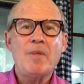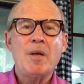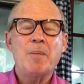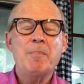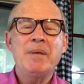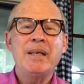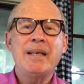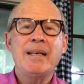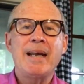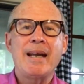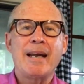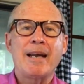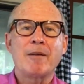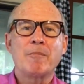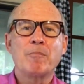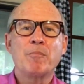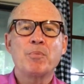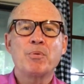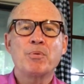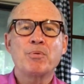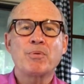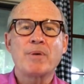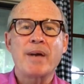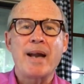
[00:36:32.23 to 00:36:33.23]
began
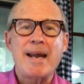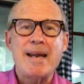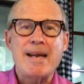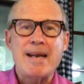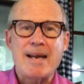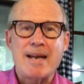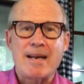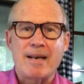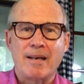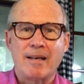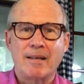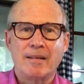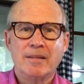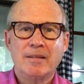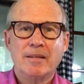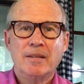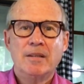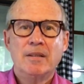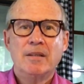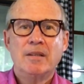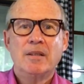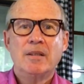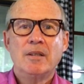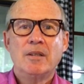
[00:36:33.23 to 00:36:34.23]
praying
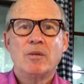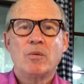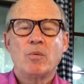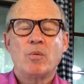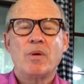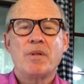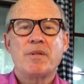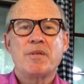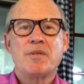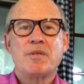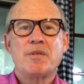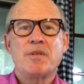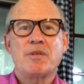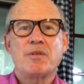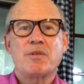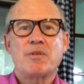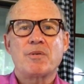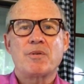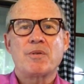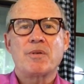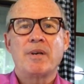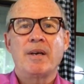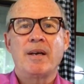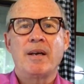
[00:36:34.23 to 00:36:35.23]
with
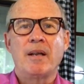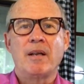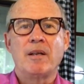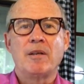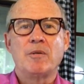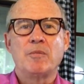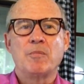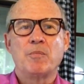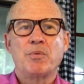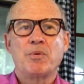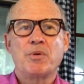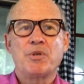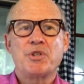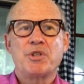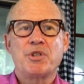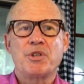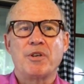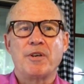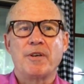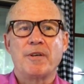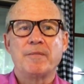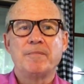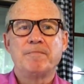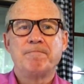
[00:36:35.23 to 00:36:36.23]
Sister Helen
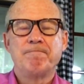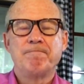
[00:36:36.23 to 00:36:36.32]
Prejean.